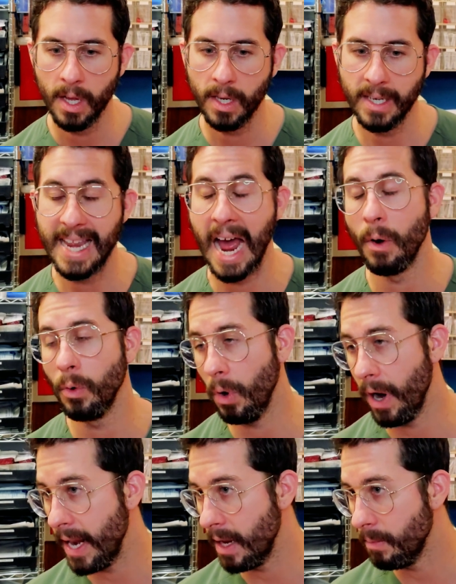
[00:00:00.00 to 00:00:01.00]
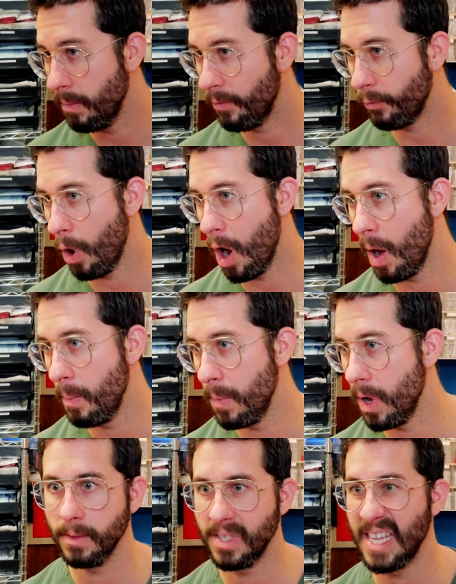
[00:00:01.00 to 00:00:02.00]
downgrading from
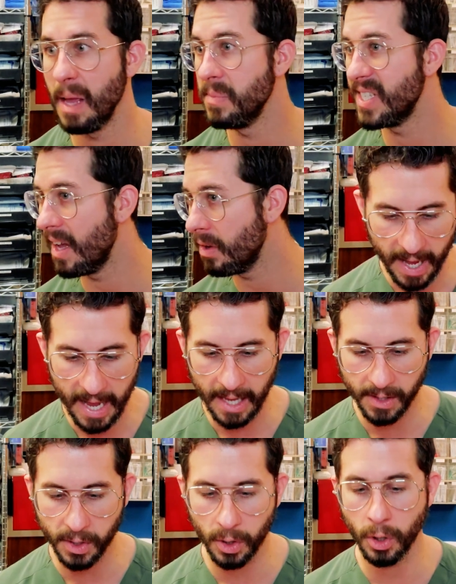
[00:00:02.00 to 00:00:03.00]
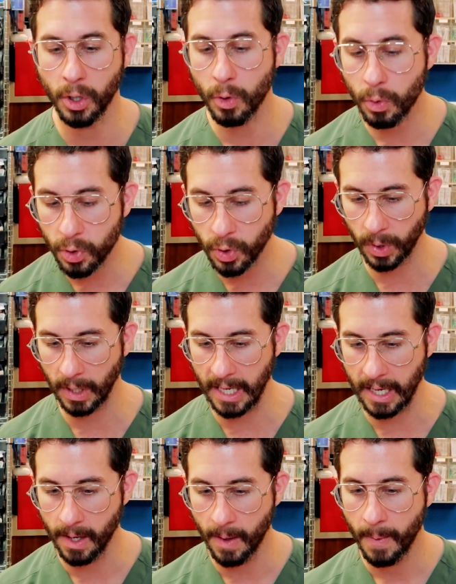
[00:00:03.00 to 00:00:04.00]
stem cells is
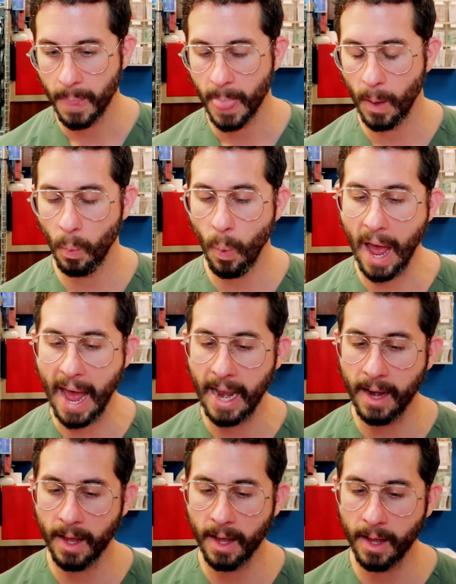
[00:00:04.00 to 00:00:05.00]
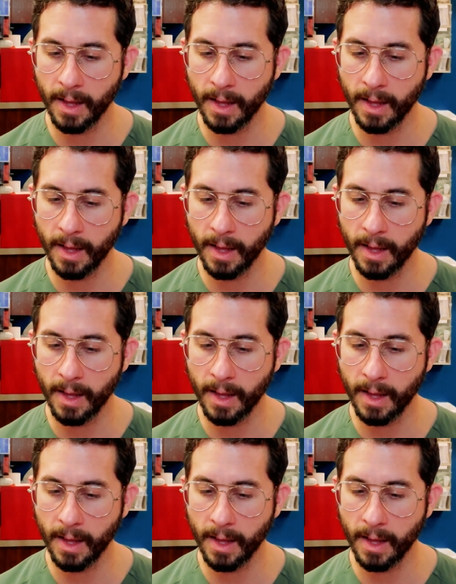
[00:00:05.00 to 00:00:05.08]
usually when